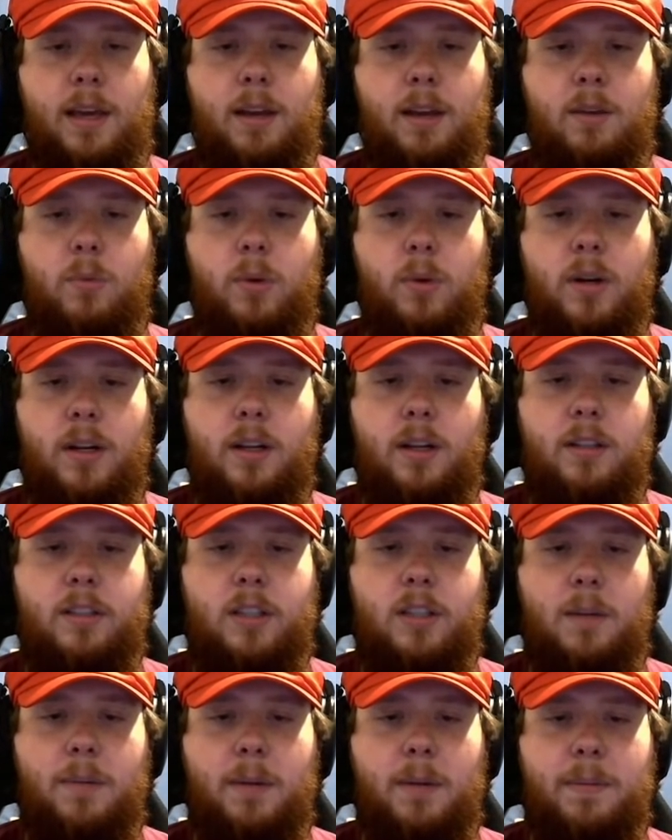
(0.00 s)
And we're going
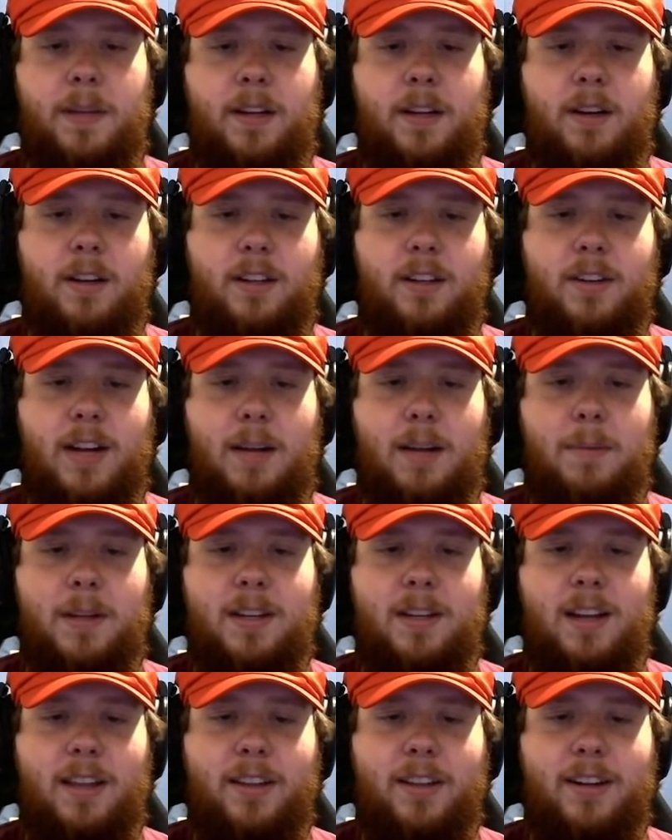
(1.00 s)
to jump up here to grab
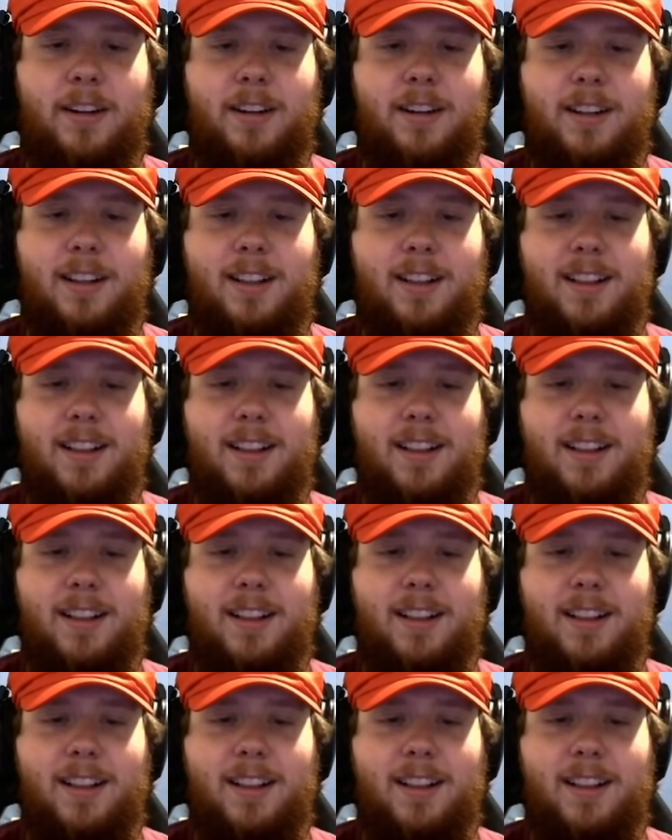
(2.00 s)
another...